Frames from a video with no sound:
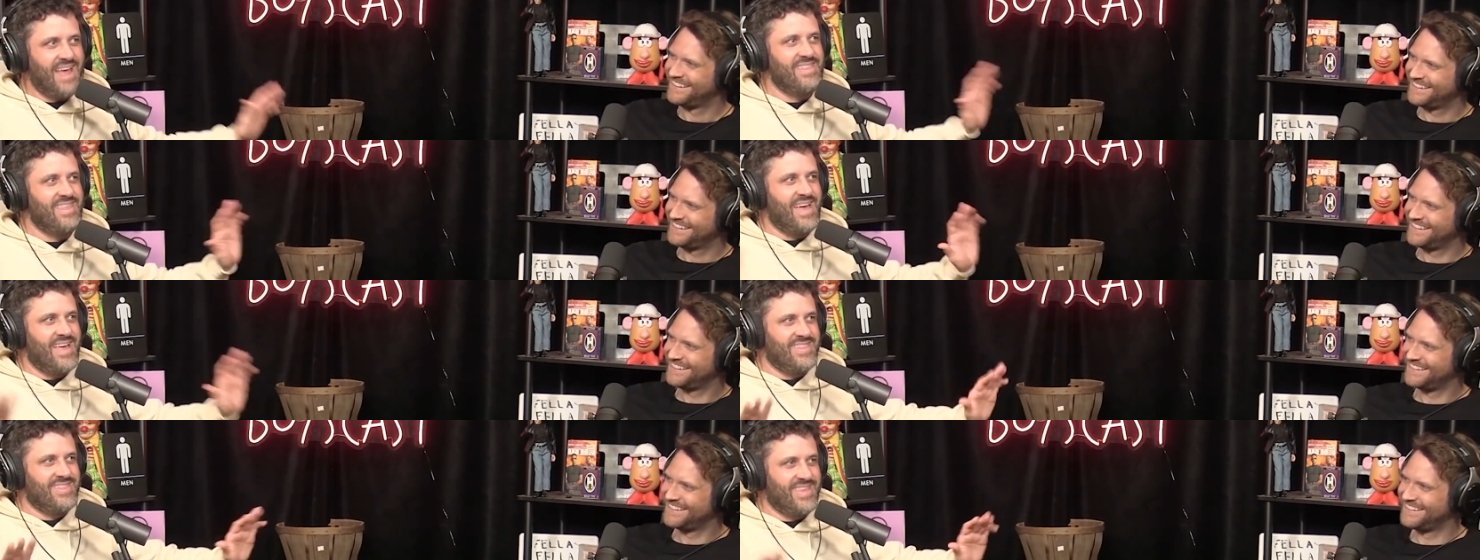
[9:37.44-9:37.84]

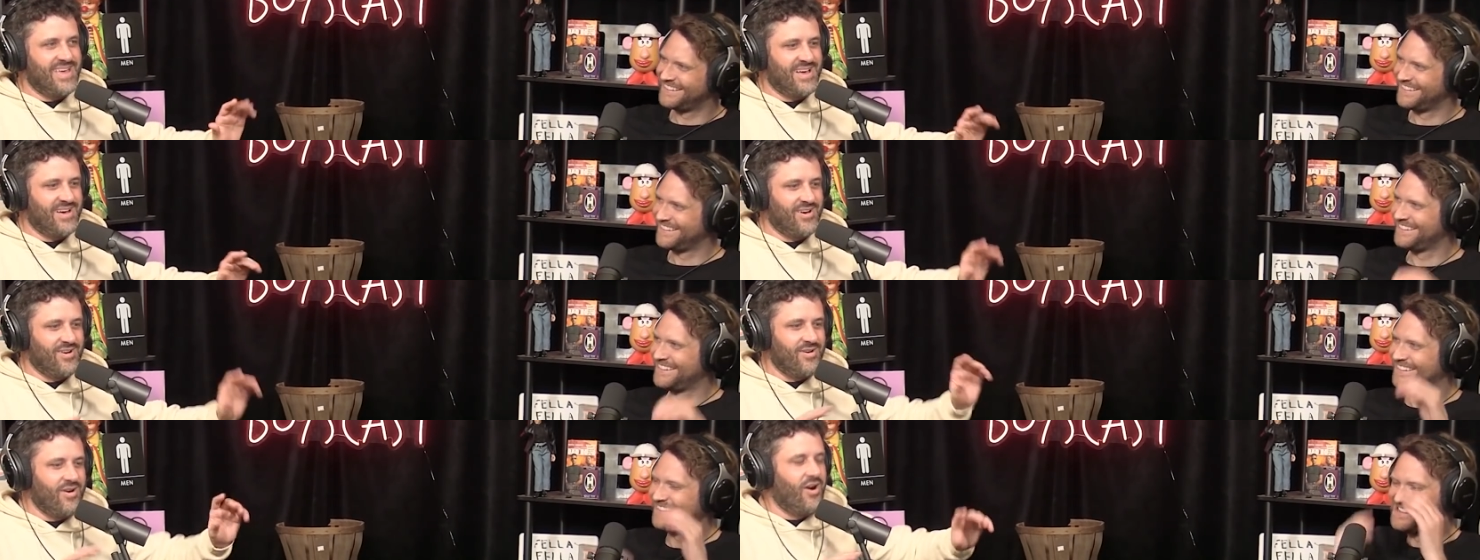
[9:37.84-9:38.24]
Speaker 1: and then they
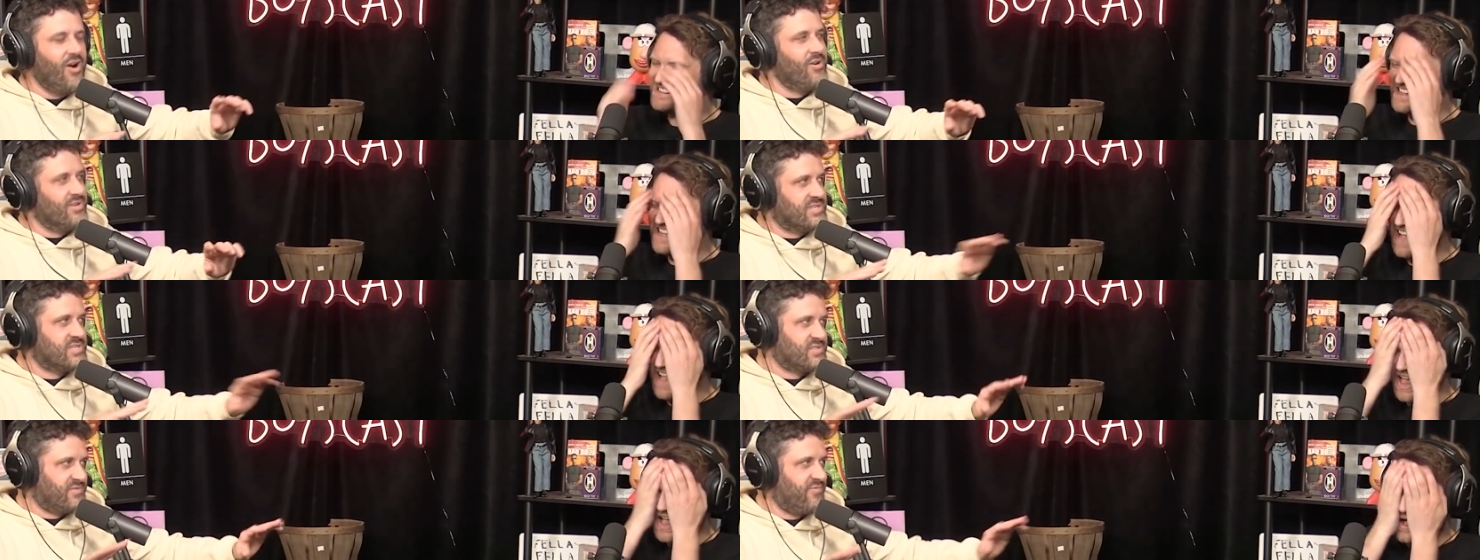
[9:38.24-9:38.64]
go,
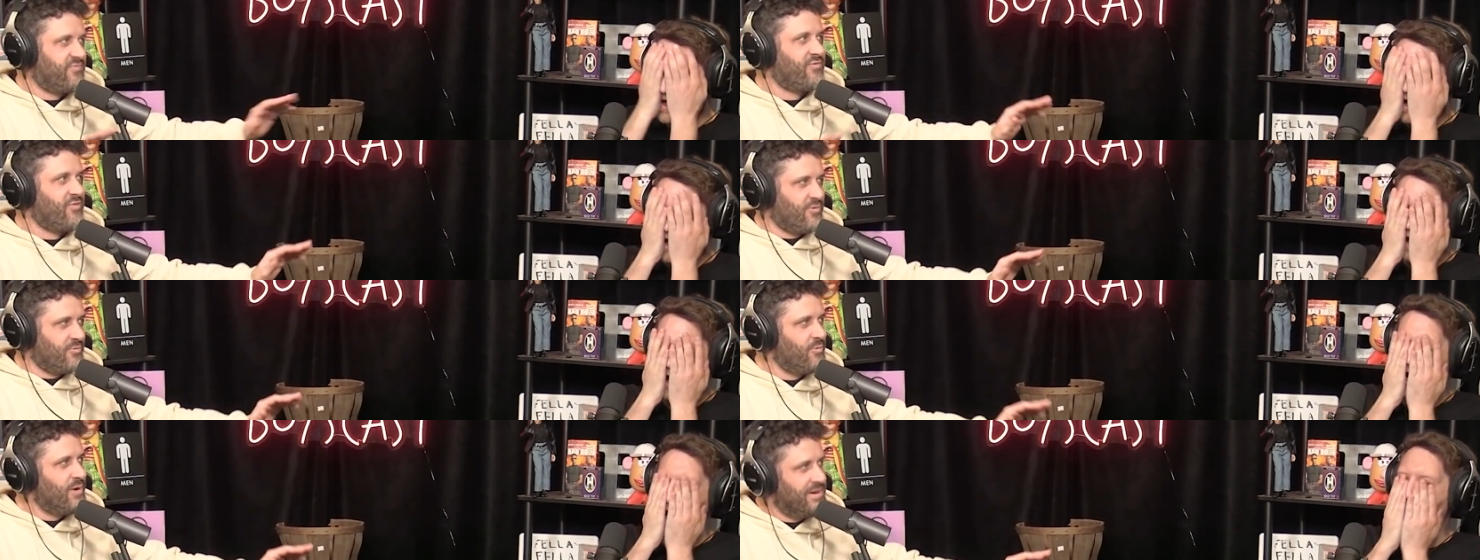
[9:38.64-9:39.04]
"Oh, it's
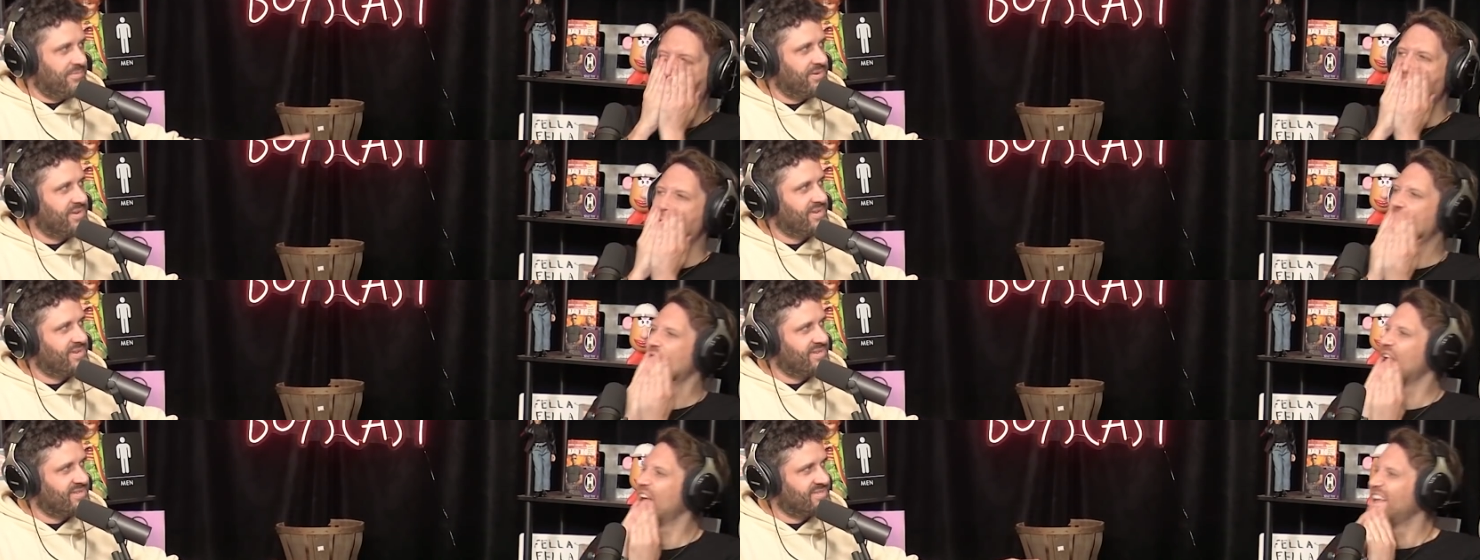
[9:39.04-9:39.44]
for
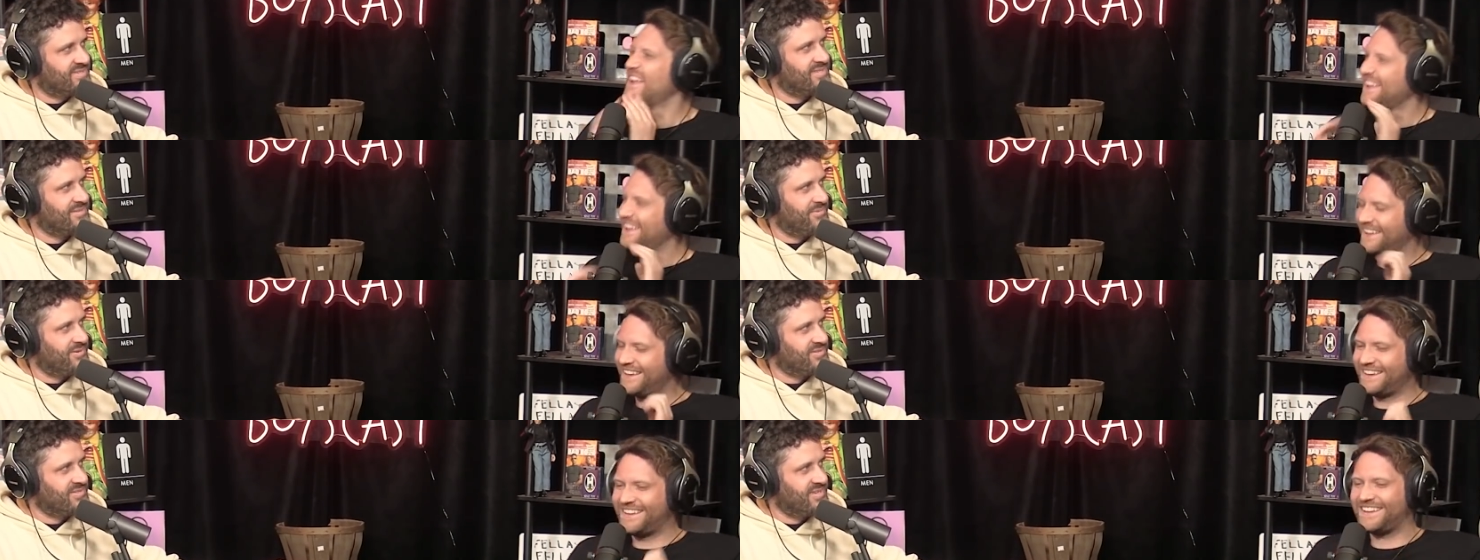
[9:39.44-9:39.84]
women. It's
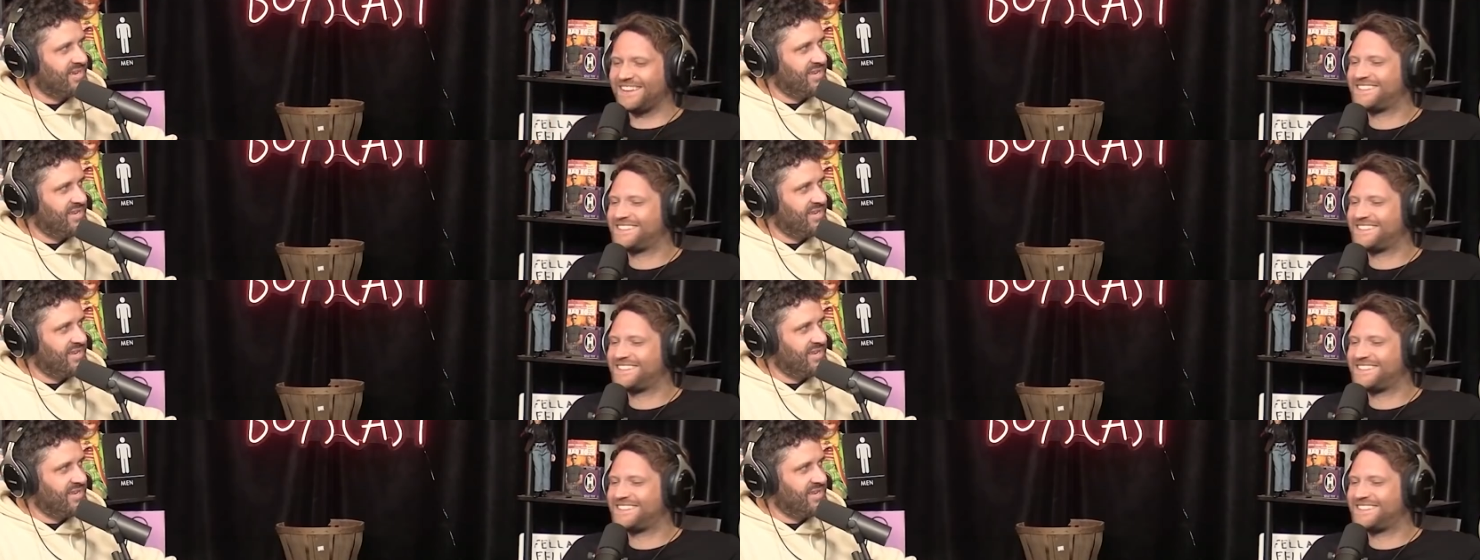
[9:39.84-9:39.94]
the most."